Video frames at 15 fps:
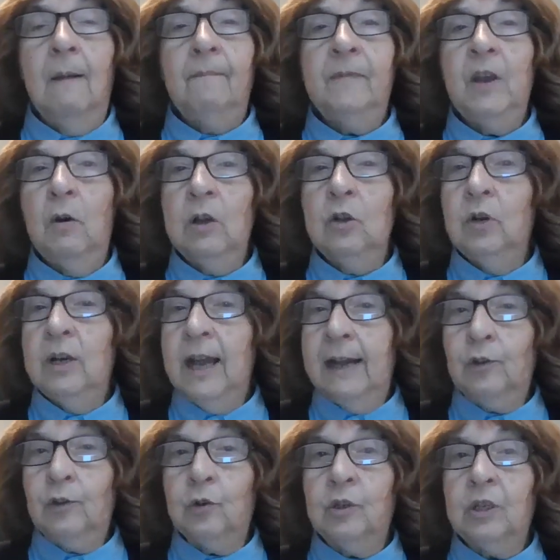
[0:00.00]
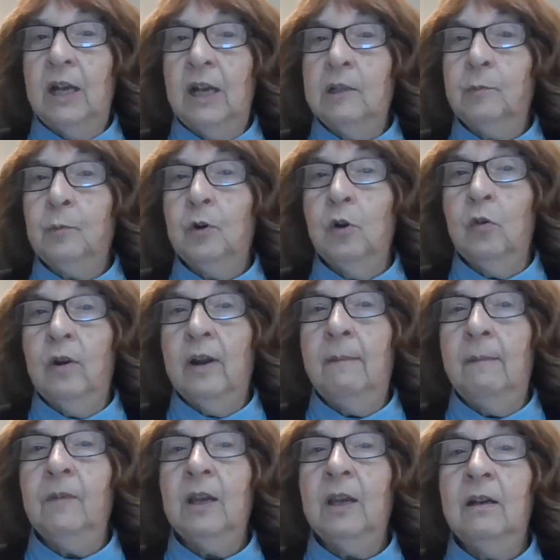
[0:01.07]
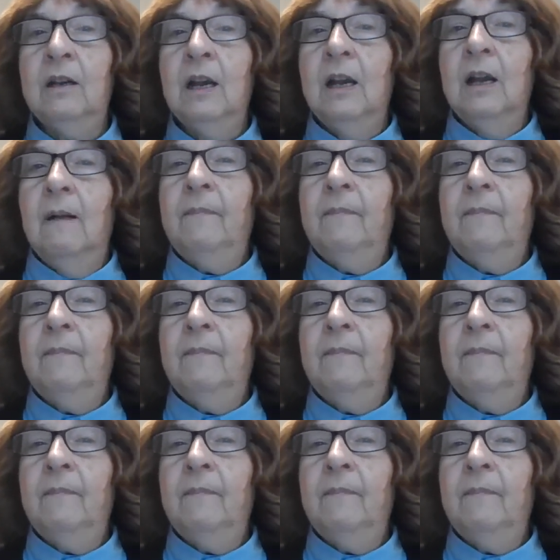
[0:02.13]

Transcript: You know, a good exercise program can,